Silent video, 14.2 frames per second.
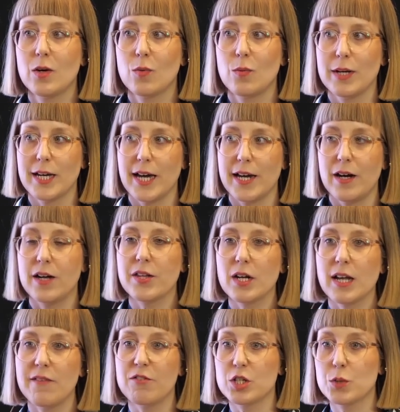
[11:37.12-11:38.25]
We had other
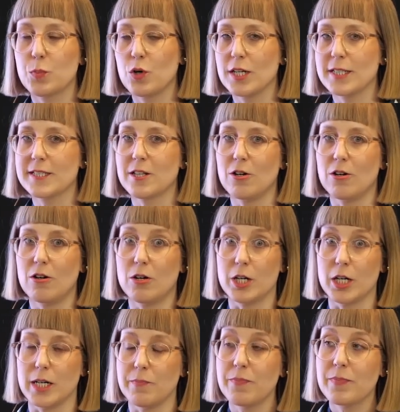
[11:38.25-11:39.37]
leverage points that
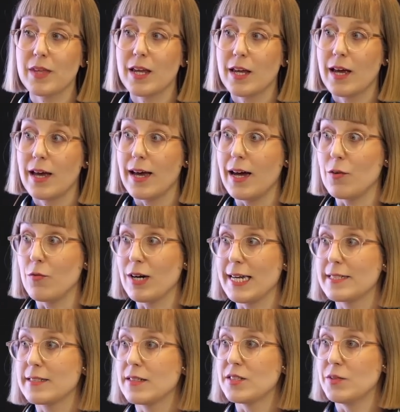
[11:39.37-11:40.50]
are
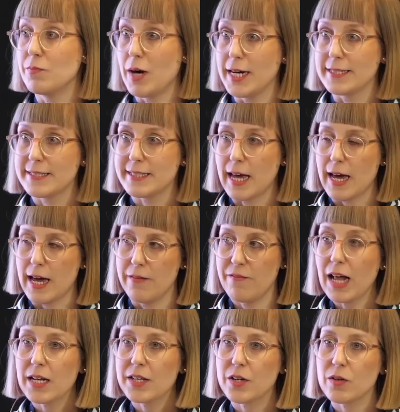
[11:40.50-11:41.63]
related to mindset and
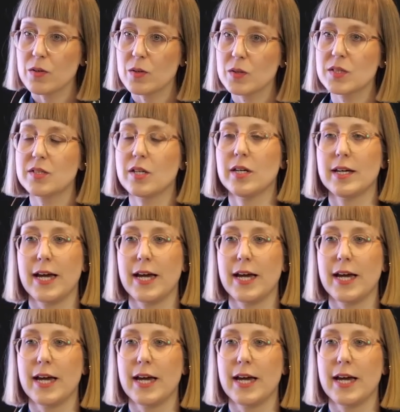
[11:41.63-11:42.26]
values.